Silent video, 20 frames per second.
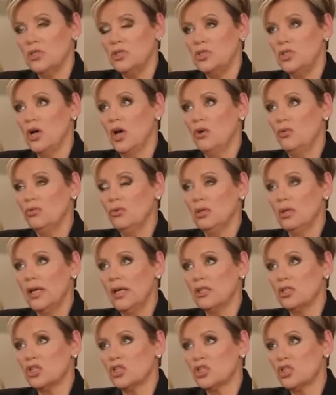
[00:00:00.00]
Don't
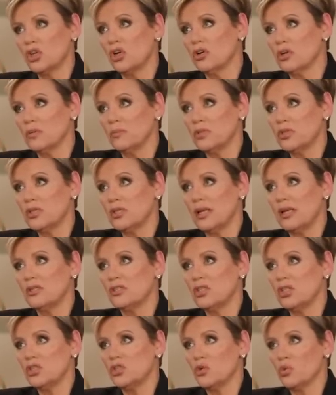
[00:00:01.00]
let
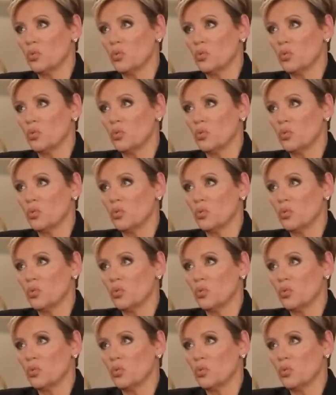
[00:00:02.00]
circumstances